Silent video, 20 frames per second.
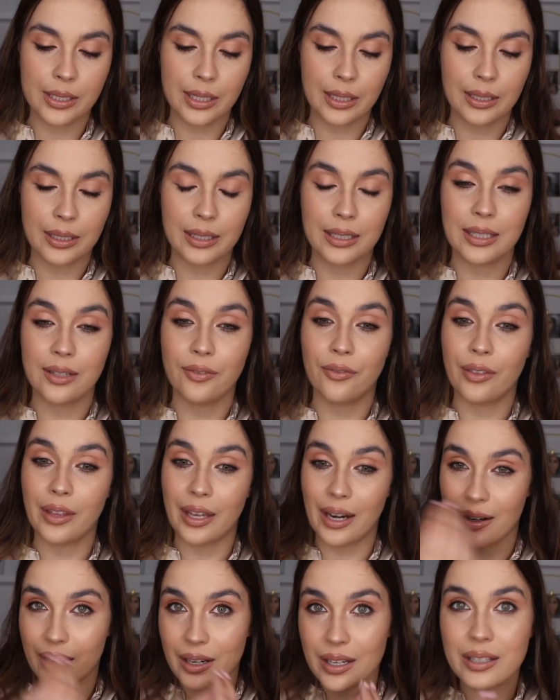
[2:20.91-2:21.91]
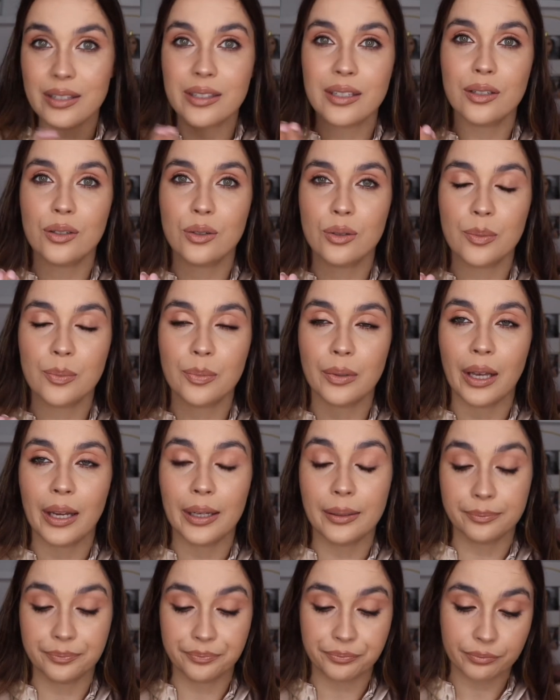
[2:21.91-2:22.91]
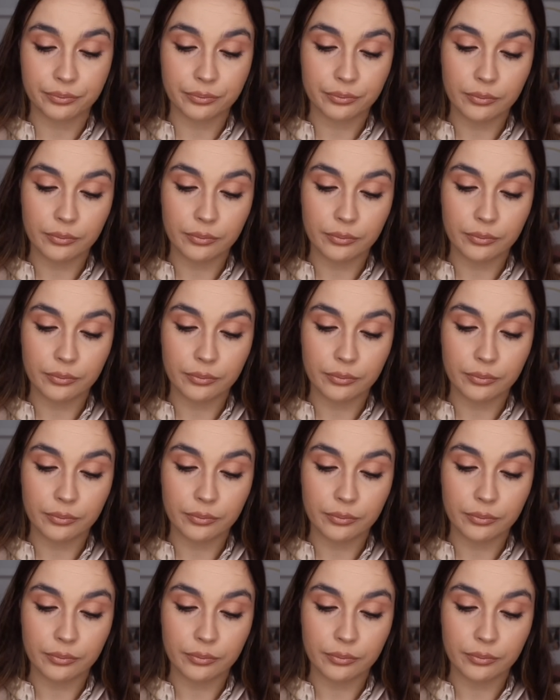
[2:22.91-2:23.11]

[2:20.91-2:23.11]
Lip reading: and if they are easy to apply,